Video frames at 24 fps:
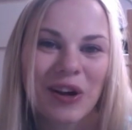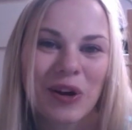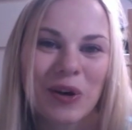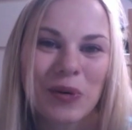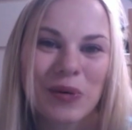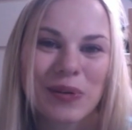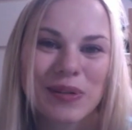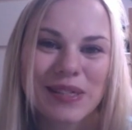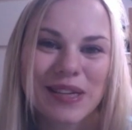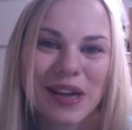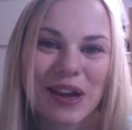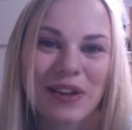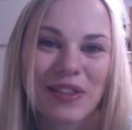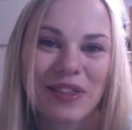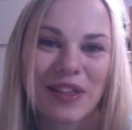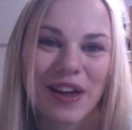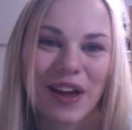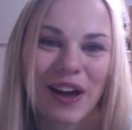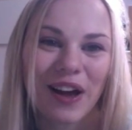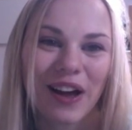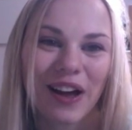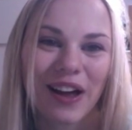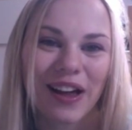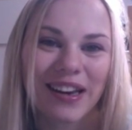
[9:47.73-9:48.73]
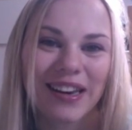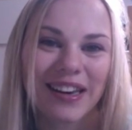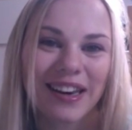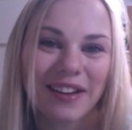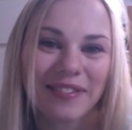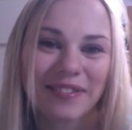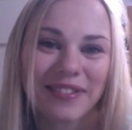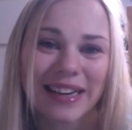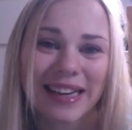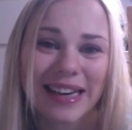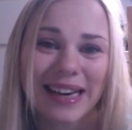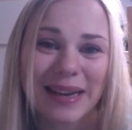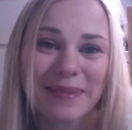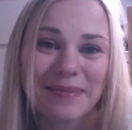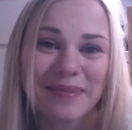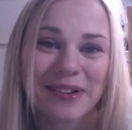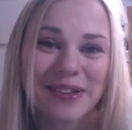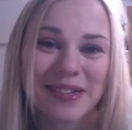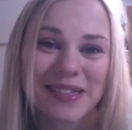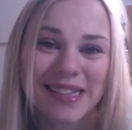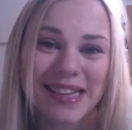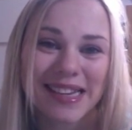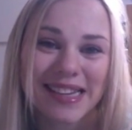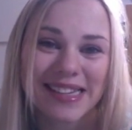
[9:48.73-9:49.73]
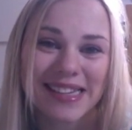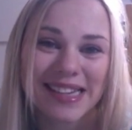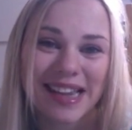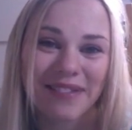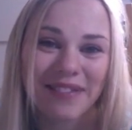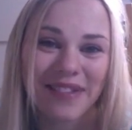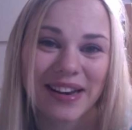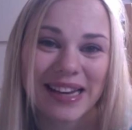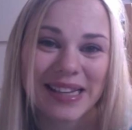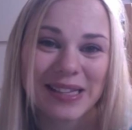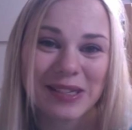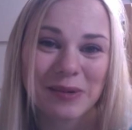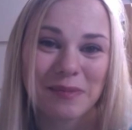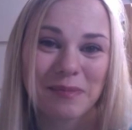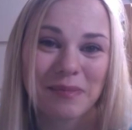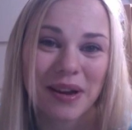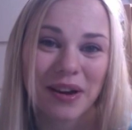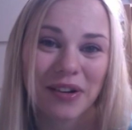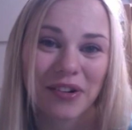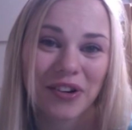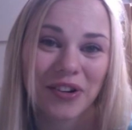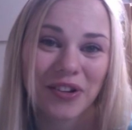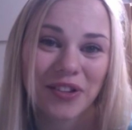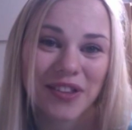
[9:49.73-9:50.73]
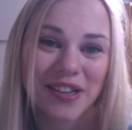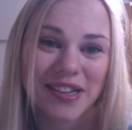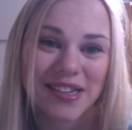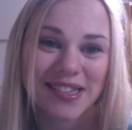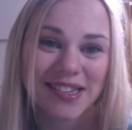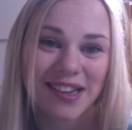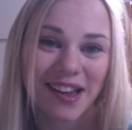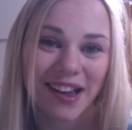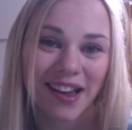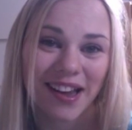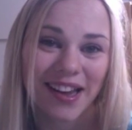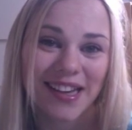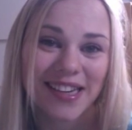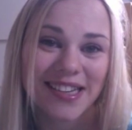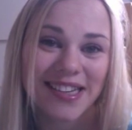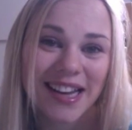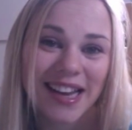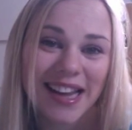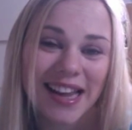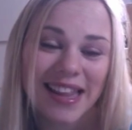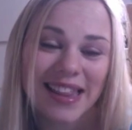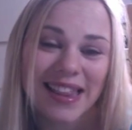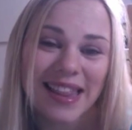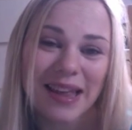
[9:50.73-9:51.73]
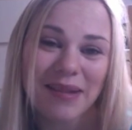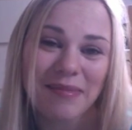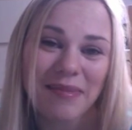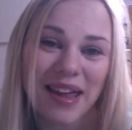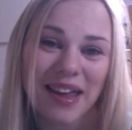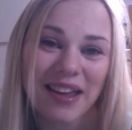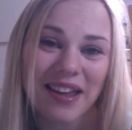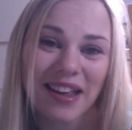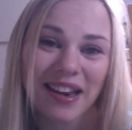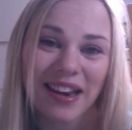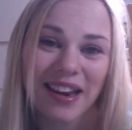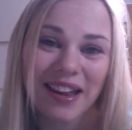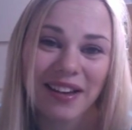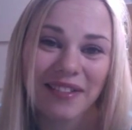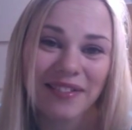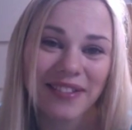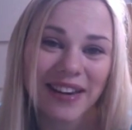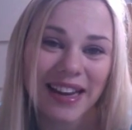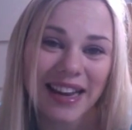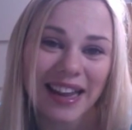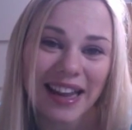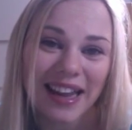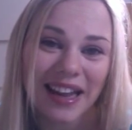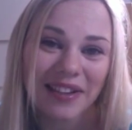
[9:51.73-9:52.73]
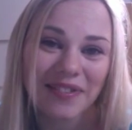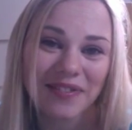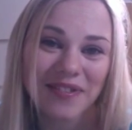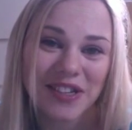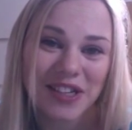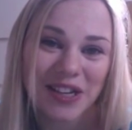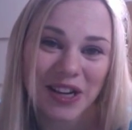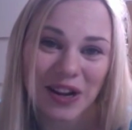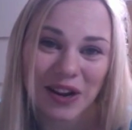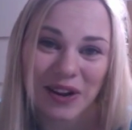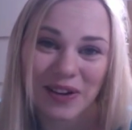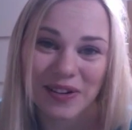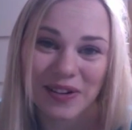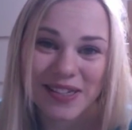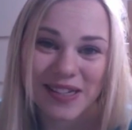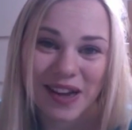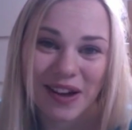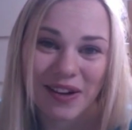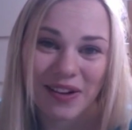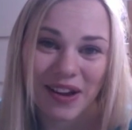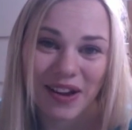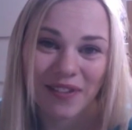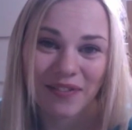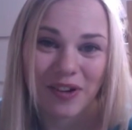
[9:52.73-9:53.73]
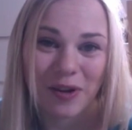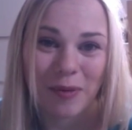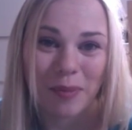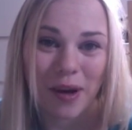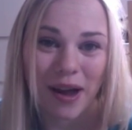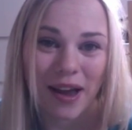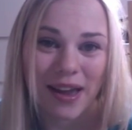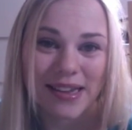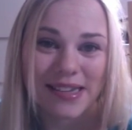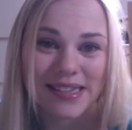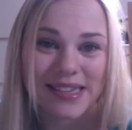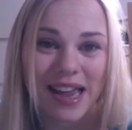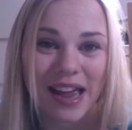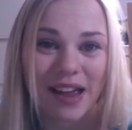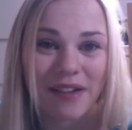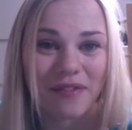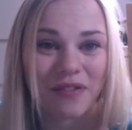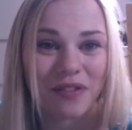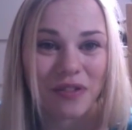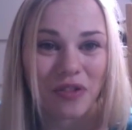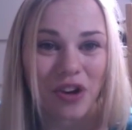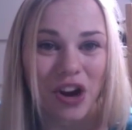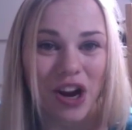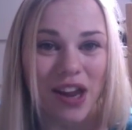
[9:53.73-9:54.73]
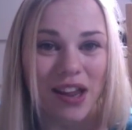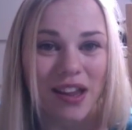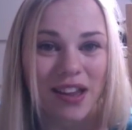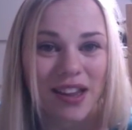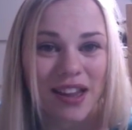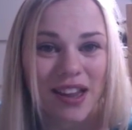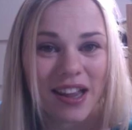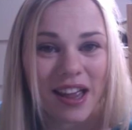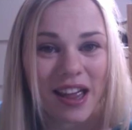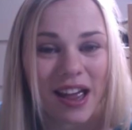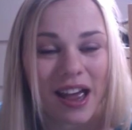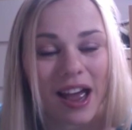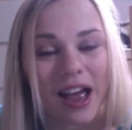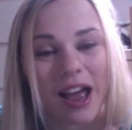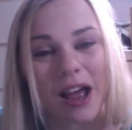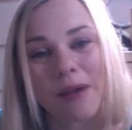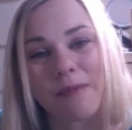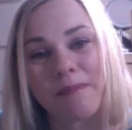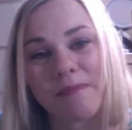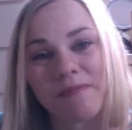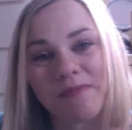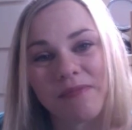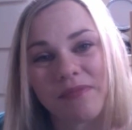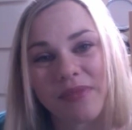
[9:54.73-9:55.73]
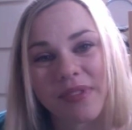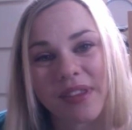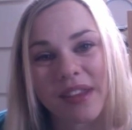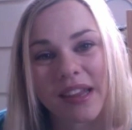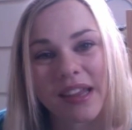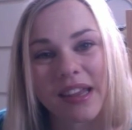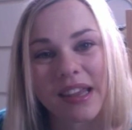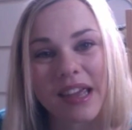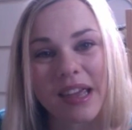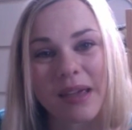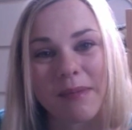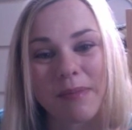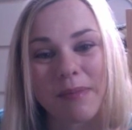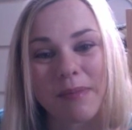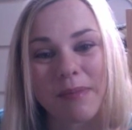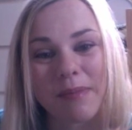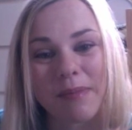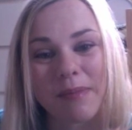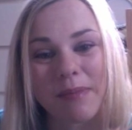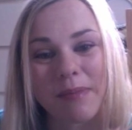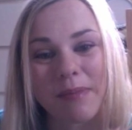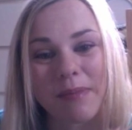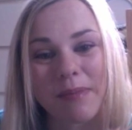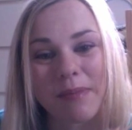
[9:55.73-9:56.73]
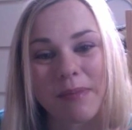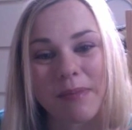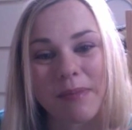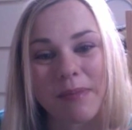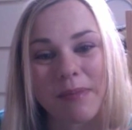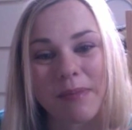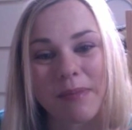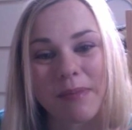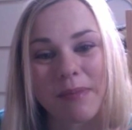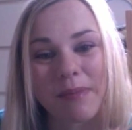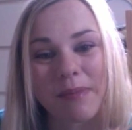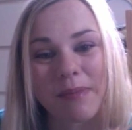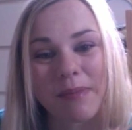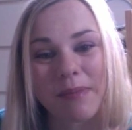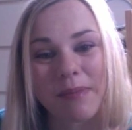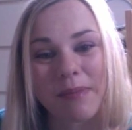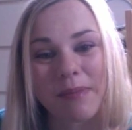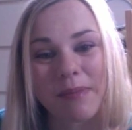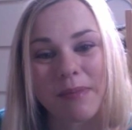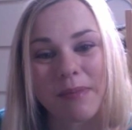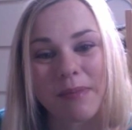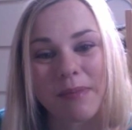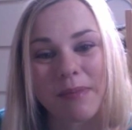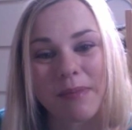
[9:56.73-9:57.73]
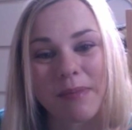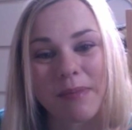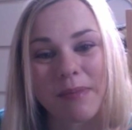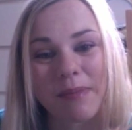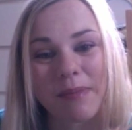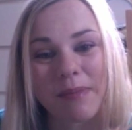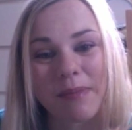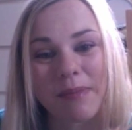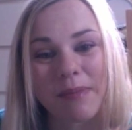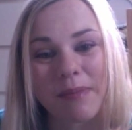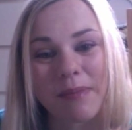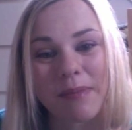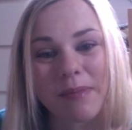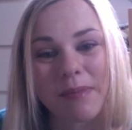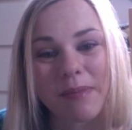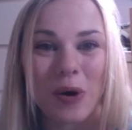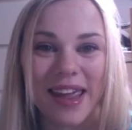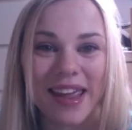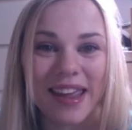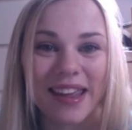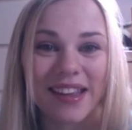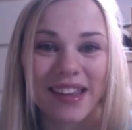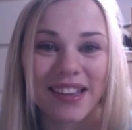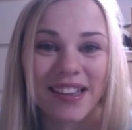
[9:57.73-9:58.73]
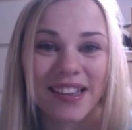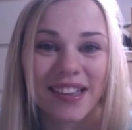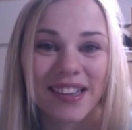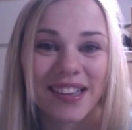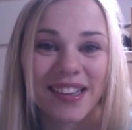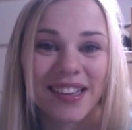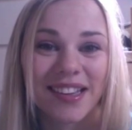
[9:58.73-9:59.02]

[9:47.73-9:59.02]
Also that our lovely lip glosses have a little mirror on the side. They make a lovely gift too, so if you buy a set of 3, keep a couple for yourself, or maybe